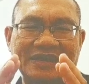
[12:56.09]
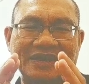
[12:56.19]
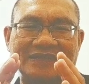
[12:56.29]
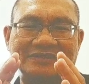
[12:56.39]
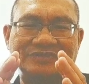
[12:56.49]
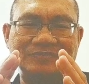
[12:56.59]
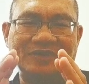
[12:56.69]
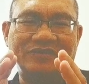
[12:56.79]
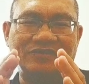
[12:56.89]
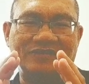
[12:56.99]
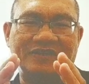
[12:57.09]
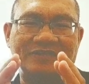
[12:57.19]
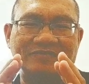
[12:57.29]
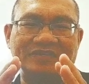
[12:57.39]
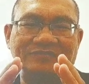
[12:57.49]
and to make your event
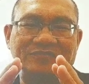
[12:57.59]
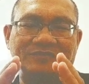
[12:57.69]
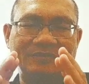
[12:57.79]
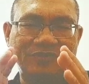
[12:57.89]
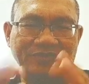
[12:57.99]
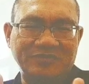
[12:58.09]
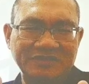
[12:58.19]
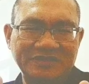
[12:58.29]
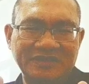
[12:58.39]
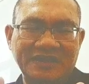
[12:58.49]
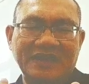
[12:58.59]
much more memorable